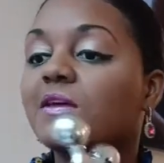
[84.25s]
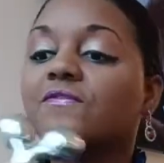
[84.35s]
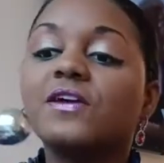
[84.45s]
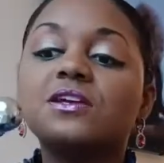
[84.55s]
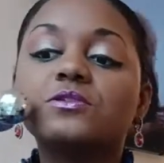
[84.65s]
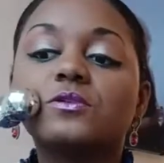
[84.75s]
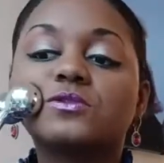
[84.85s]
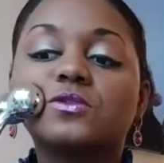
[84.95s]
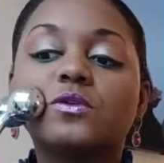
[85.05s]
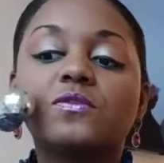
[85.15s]
Facial
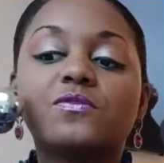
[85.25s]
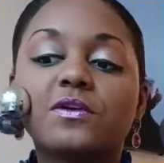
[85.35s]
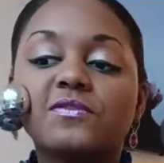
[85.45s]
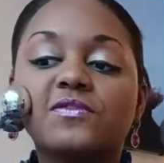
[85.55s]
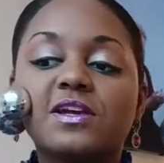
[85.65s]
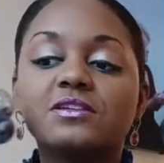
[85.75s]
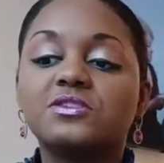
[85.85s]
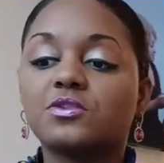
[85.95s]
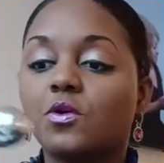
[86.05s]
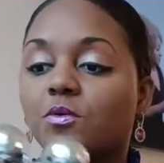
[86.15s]
tool for
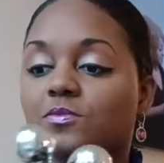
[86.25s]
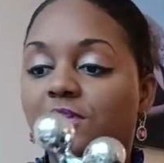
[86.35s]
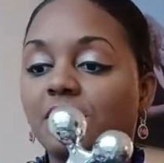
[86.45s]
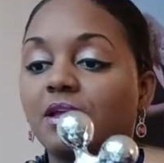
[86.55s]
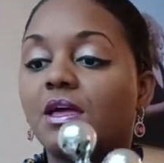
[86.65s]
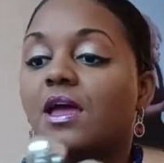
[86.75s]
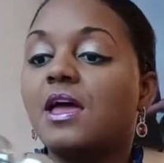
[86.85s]
face sculpting.